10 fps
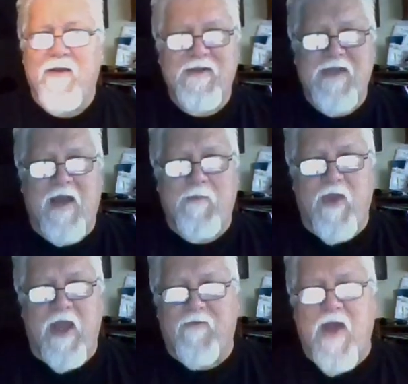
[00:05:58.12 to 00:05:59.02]
He's got to
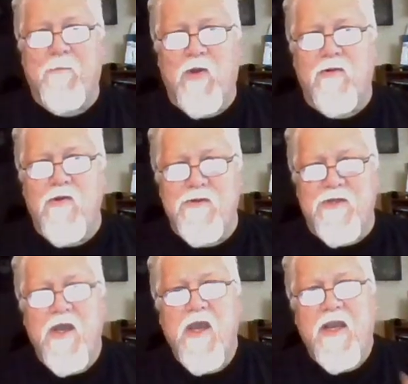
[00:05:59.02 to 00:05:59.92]
play it. If I'm going to lose
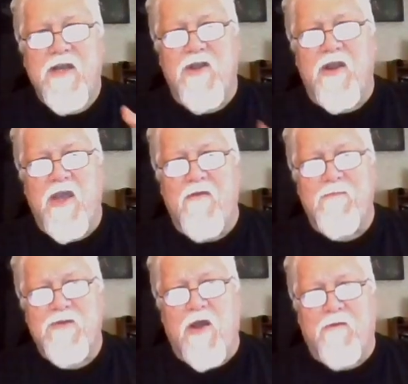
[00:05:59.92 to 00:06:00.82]
it, he's going to give
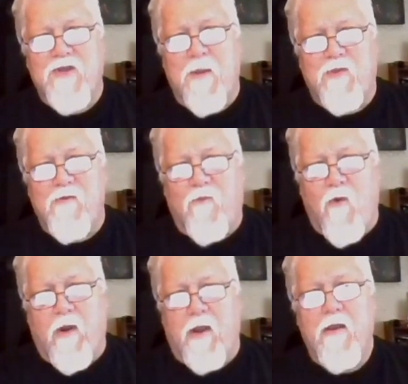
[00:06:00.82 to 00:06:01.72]
himself something
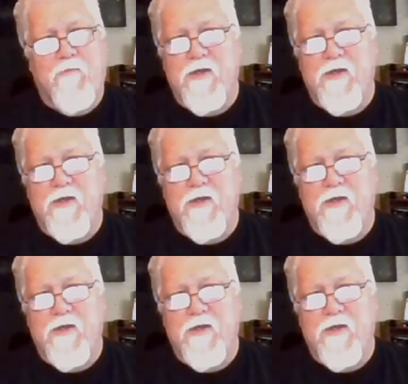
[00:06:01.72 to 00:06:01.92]
for it.